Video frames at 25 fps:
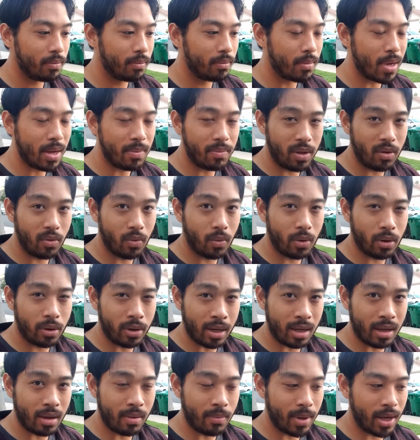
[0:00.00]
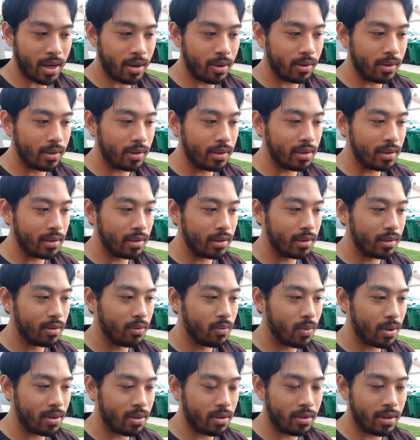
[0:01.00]
might be worrying about
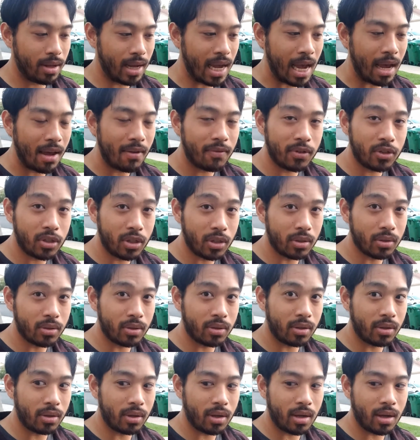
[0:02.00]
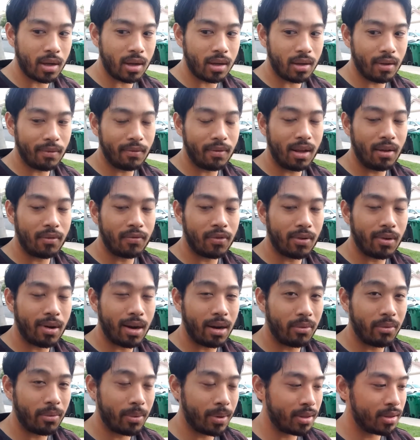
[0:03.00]
whether they have shingles or not, if they're
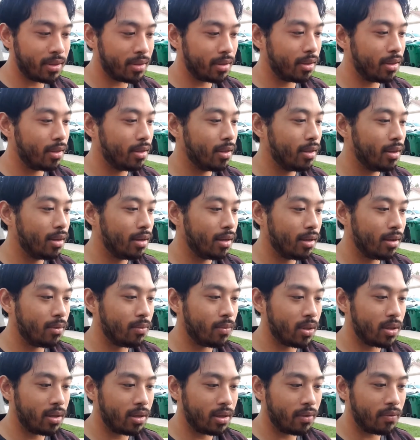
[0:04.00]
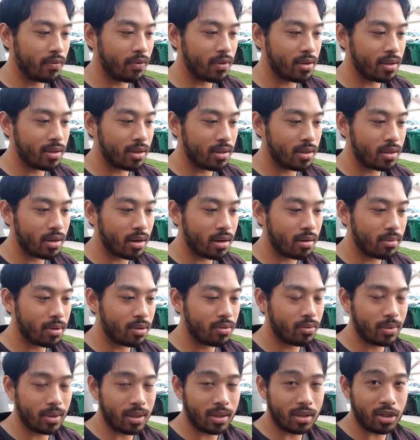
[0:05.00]
at risk, what the differences are
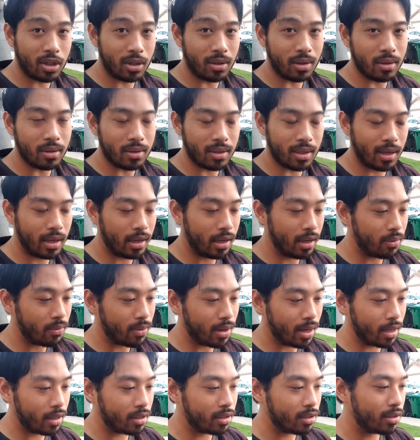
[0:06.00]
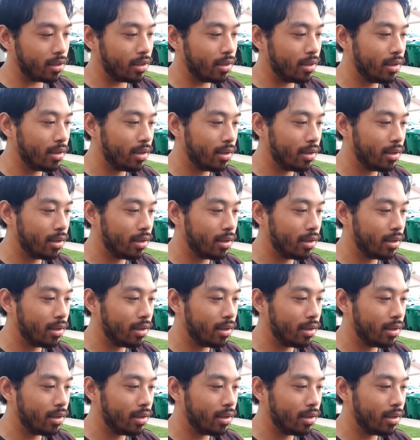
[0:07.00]
between shingles and a heat rash.